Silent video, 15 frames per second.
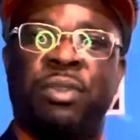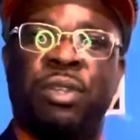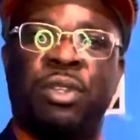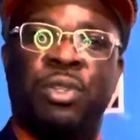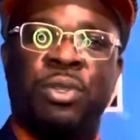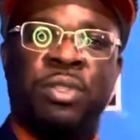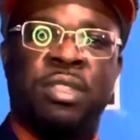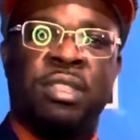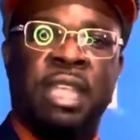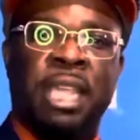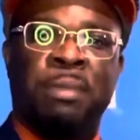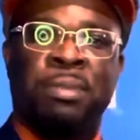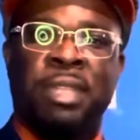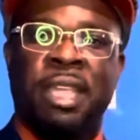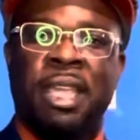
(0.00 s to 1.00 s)
and do the
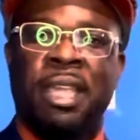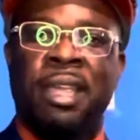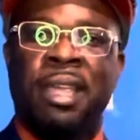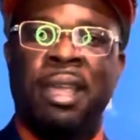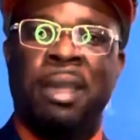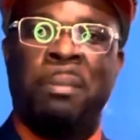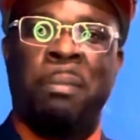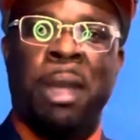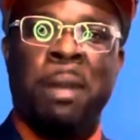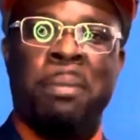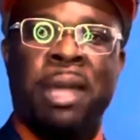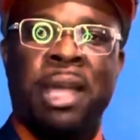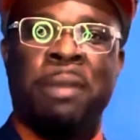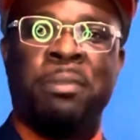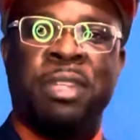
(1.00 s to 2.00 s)
same thing my
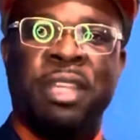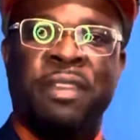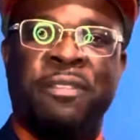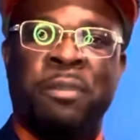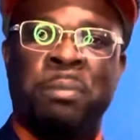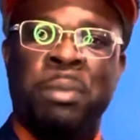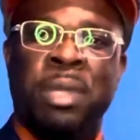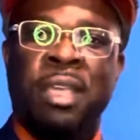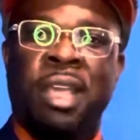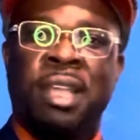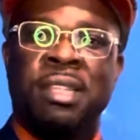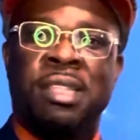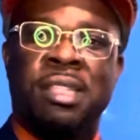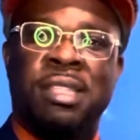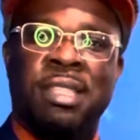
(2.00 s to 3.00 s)
mom did for me, how
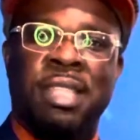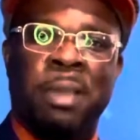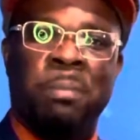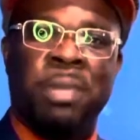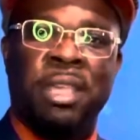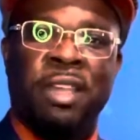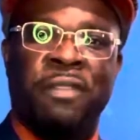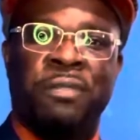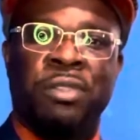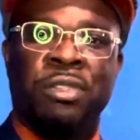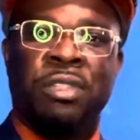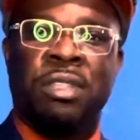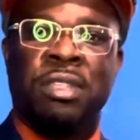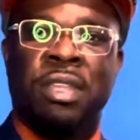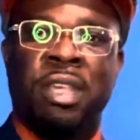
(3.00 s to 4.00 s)
she set me up for
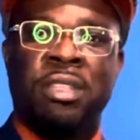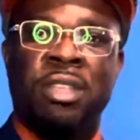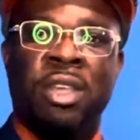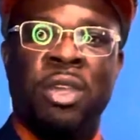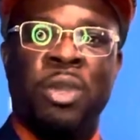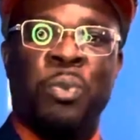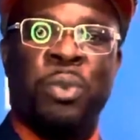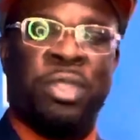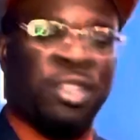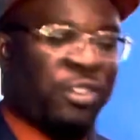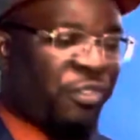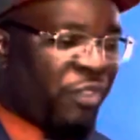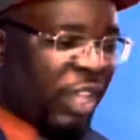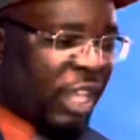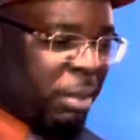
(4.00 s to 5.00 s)
success with this
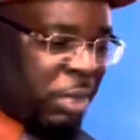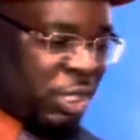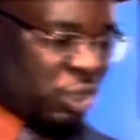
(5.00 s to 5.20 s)
family